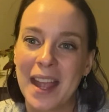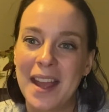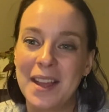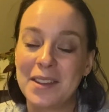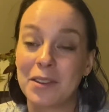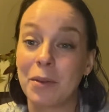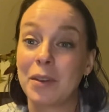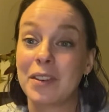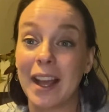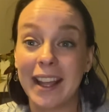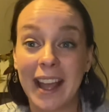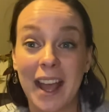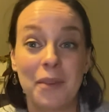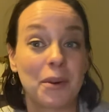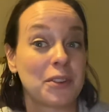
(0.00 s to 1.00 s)
So
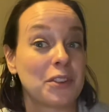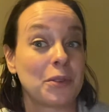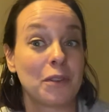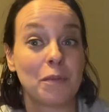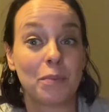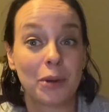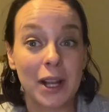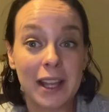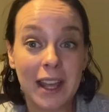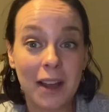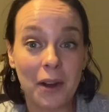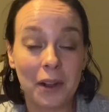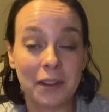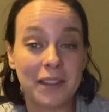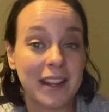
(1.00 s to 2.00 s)
we're just sort of bringing
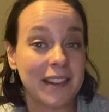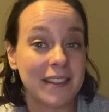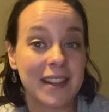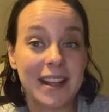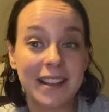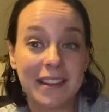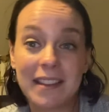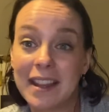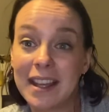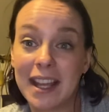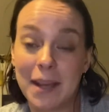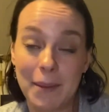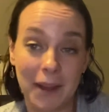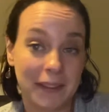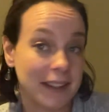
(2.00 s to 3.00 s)
all of these things, thinking
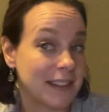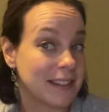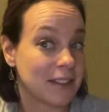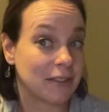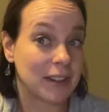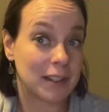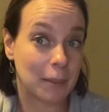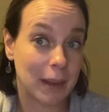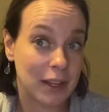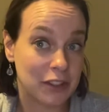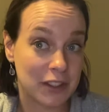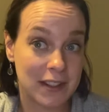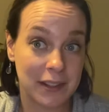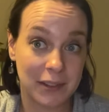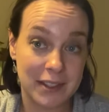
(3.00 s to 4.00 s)
about these different
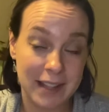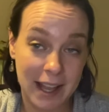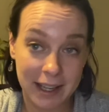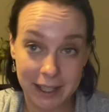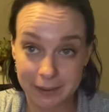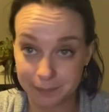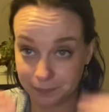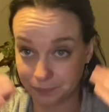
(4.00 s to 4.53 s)
dimensions of setting,